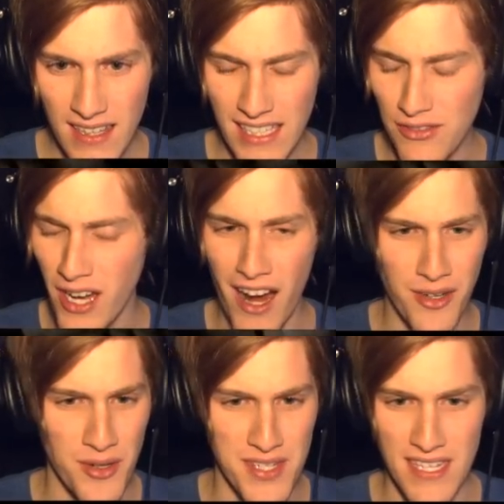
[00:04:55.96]
leave
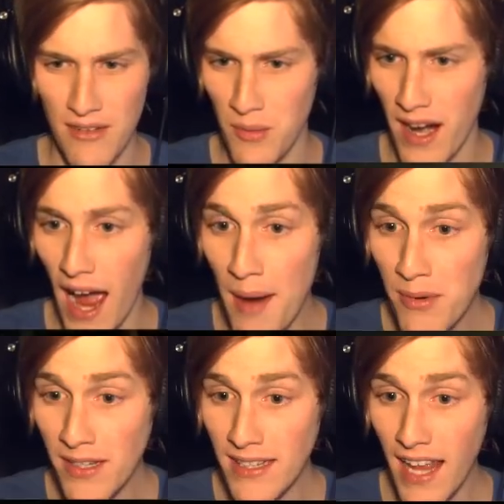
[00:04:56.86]
cockroaches everywhere,
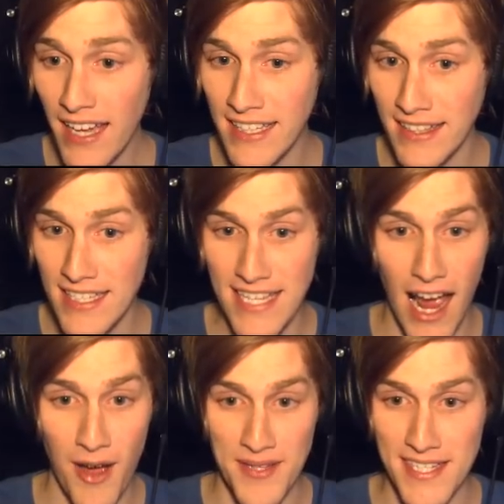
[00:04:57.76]
I'm really liking this
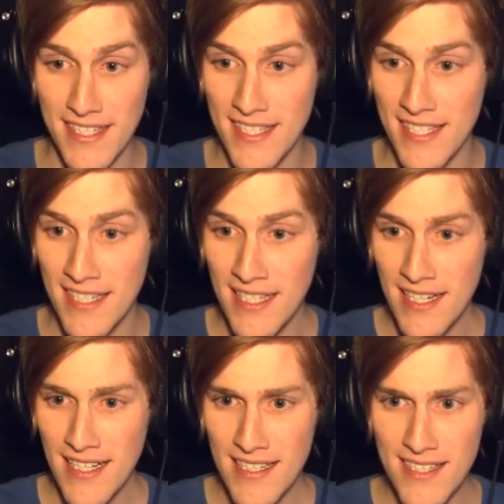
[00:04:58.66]
house. It's
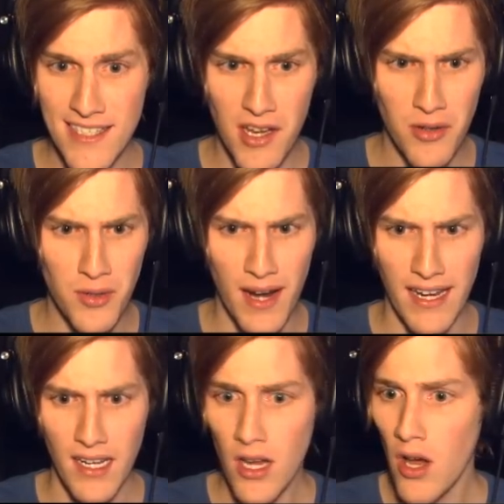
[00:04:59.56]
So great.